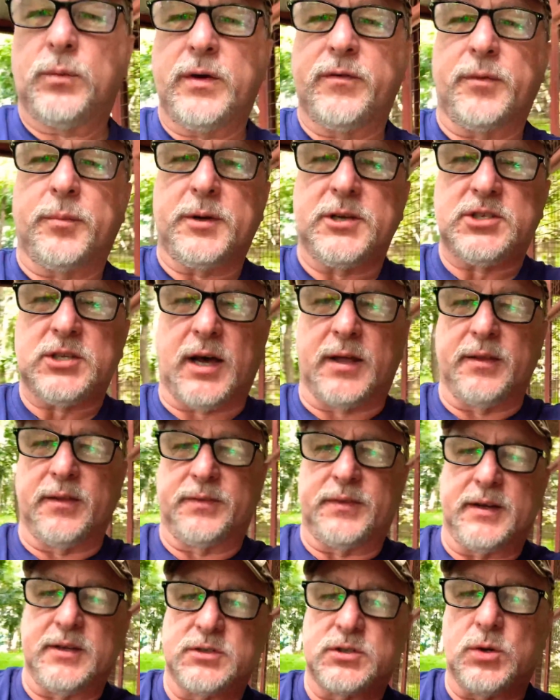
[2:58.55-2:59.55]
have a bunch of other
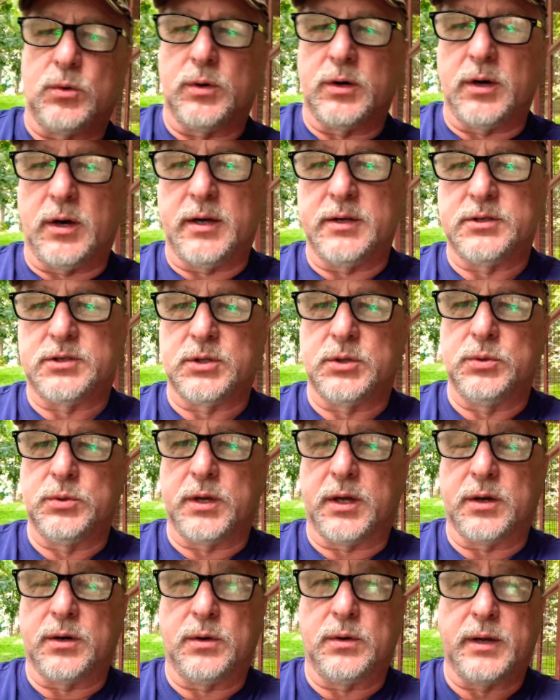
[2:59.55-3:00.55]
things going on too,
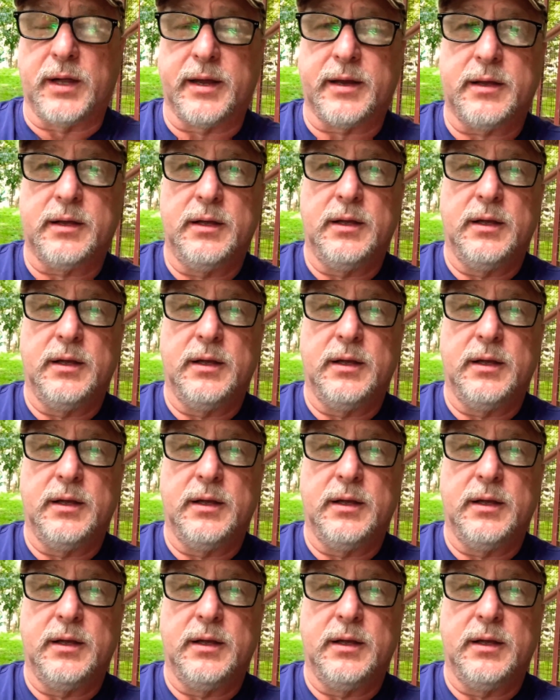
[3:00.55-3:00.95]
like